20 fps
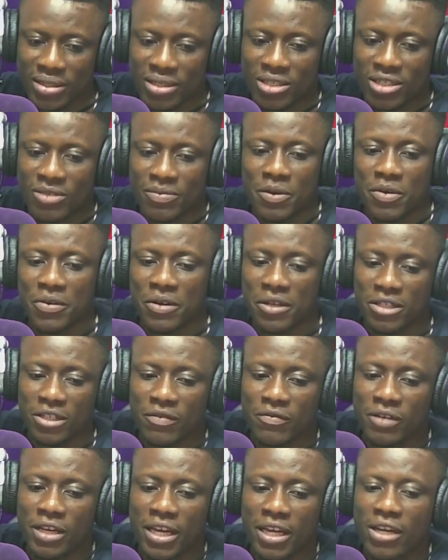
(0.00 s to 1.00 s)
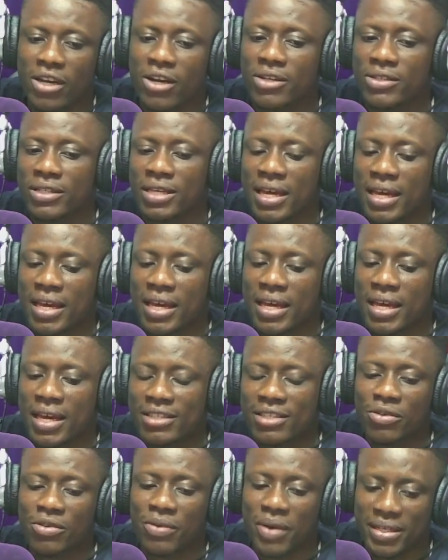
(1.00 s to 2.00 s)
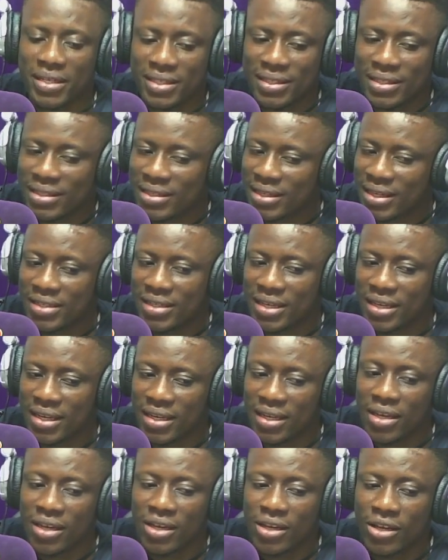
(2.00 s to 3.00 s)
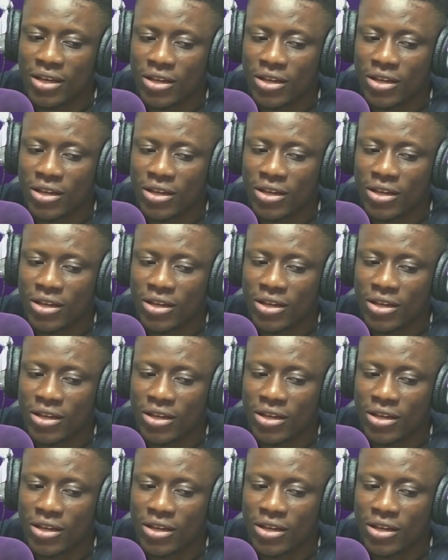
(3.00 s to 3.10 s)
the spirit of Lagos as a great city.